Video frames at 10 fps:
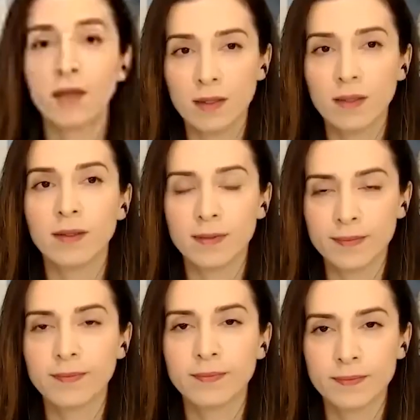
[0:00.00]

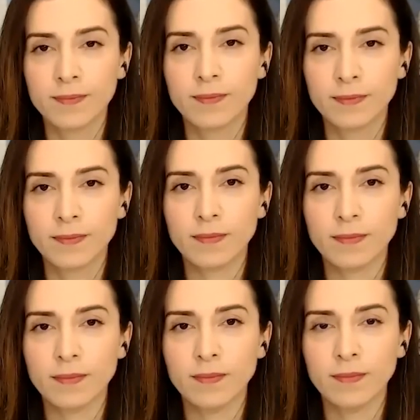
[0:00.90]

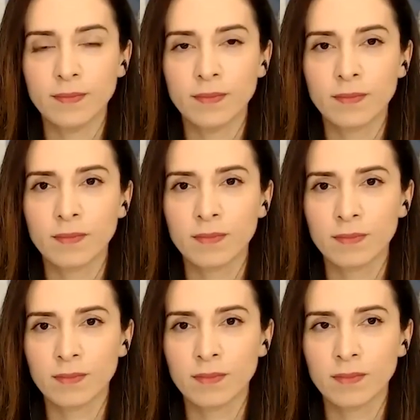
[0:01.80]

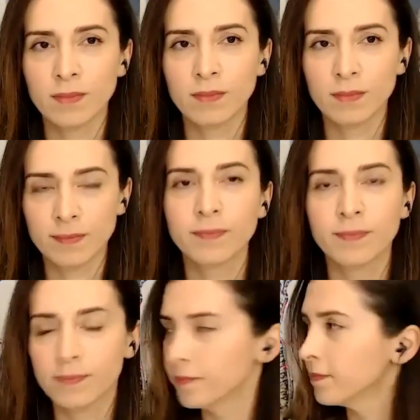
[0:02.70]

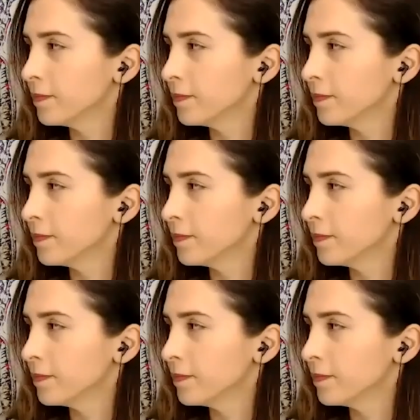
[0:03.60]
(not speaking)